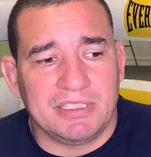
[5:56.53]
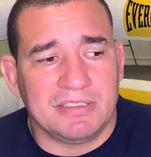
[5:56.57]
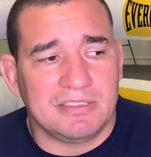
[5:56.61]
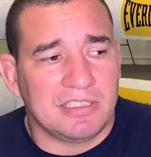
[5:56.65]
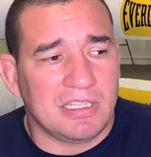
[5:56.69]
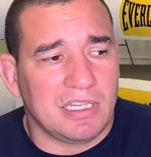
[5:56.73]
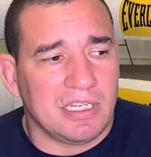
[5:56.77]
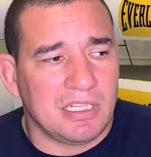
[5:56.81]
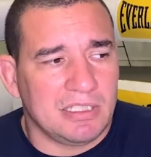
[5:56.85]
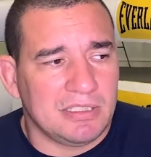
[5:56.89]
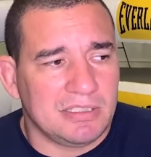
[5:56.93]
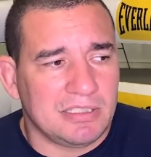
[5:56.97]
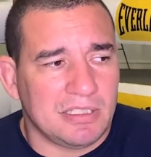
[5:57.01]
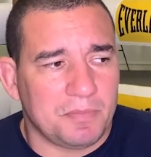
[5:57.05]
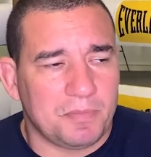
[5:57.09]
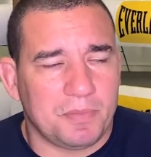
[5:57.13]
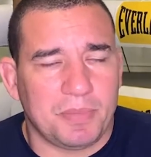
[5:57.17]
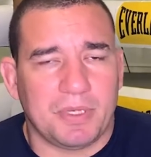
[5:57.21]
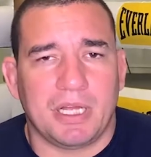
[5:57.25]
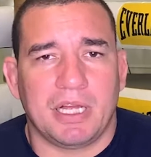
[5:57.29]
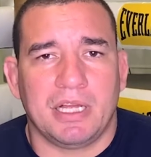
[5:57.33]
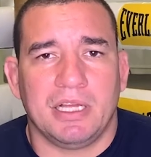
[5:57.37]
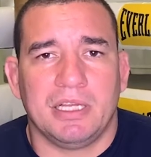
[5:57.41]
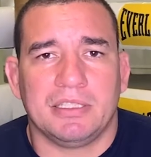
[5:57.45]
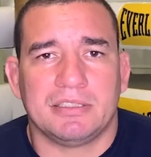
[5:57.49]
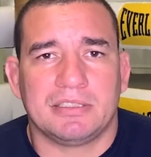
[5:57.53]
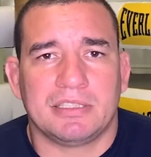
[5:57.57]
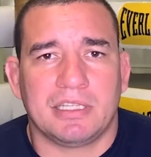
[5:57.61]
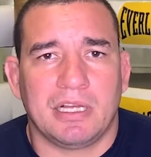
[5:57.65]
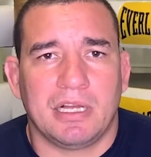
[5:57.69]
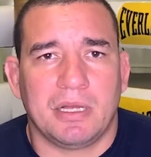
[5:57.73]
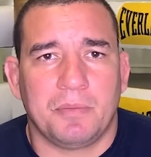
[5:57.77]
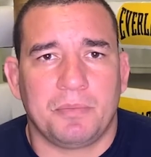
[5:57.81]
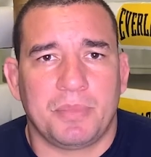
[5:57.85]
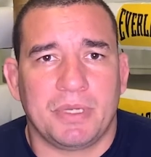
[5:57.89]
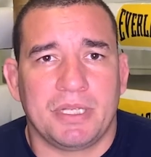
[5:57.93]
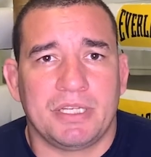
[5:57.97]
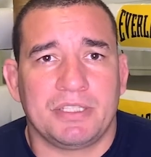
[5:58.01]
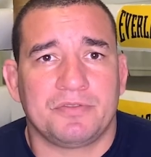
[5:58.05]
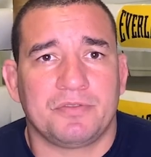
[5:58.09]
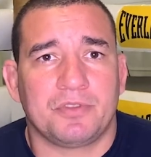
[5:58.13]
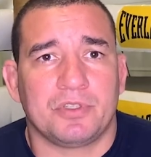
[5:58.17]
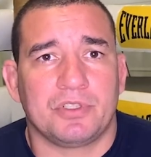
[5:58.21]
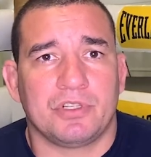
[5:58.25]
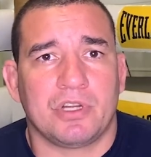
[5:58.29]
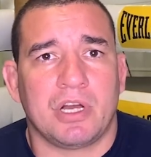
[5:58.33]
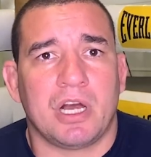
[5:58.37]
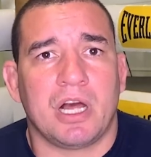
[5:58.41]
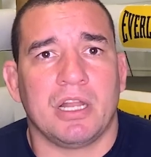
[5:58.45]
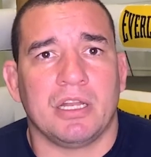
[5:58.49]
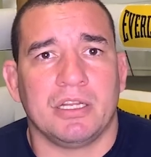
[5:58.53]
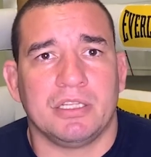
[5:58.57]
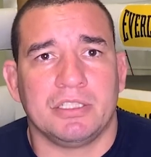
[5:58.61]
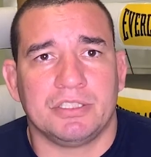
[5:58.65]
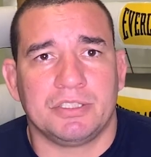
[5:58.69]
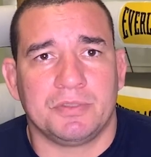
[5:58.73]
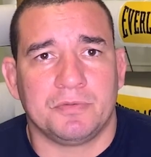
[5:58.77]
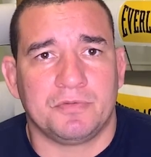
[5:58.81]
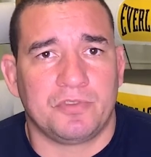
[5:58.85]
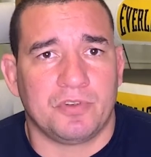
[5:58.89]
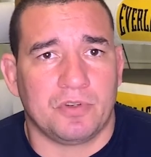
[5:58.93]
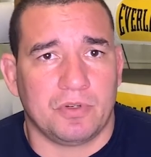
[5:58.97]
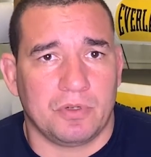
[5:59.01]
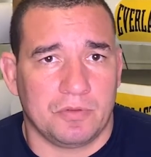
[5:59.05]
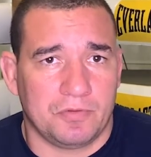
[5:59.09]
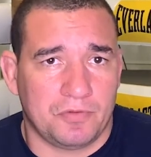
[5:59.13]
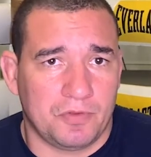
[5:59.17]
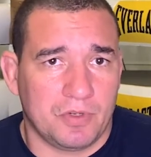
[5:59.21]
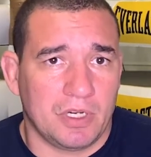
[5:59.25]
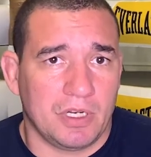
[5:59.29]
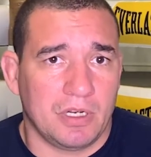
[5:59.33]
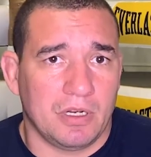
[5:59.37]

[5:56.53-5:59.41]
This is a place for knowledge, for